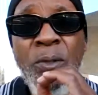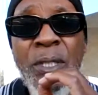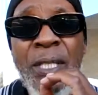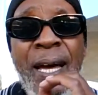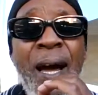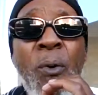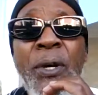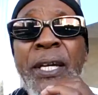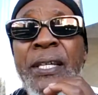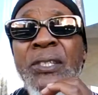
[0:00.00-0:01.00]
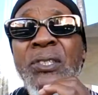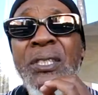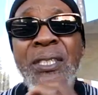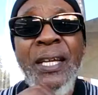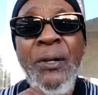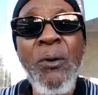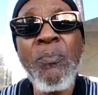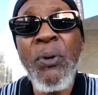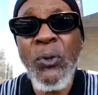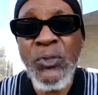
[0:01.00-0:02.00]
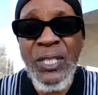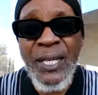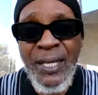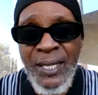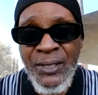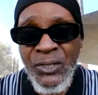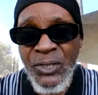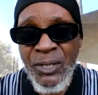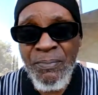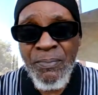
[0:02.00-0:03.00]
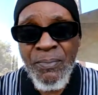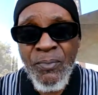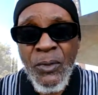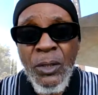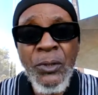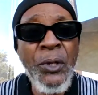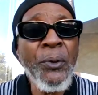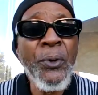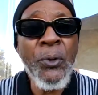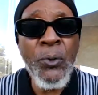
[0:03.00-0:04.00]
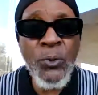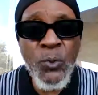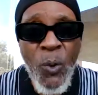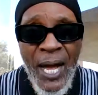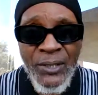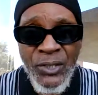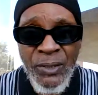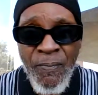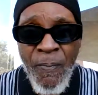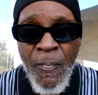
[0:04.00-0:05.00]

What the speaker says: in our age today, don't post that kind of shit. You don't know who's watching.